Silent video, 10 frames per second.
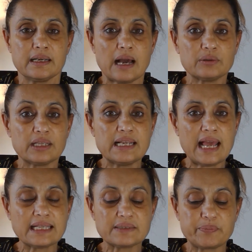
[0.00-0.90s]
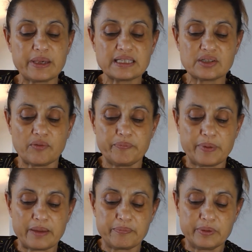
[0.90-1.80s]
Now the next piece of
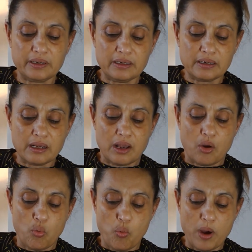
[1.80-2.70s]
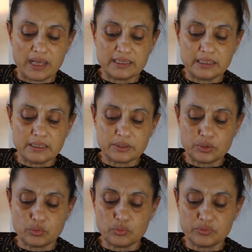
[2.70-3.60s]
paper, 1,
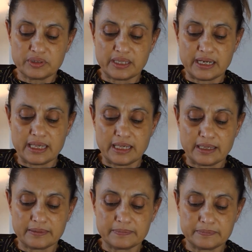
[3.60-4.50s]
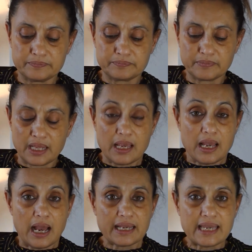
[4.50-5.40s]
2, 3.
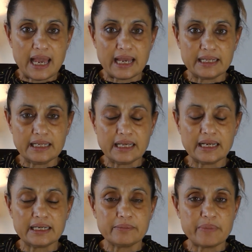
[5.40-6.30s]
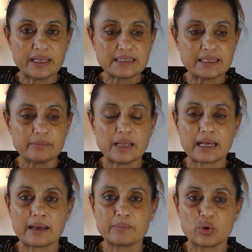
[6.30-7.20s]
Again, it may seem
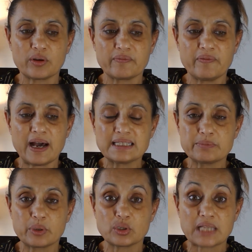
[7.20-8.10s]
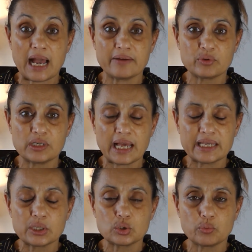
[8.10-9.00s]
like I'm going fast, because I would
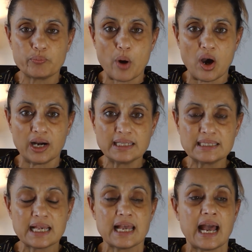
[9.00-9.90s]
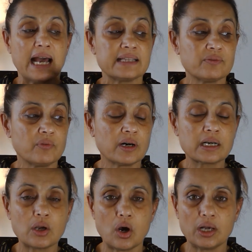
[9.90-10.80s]
like you to pause and
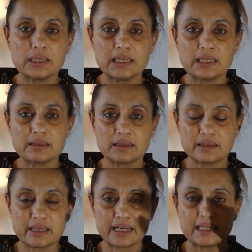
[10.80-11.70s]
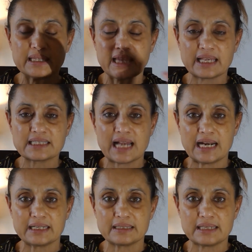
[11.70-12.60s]
work on the 3 things
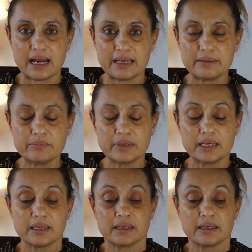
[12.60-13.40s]
at a time,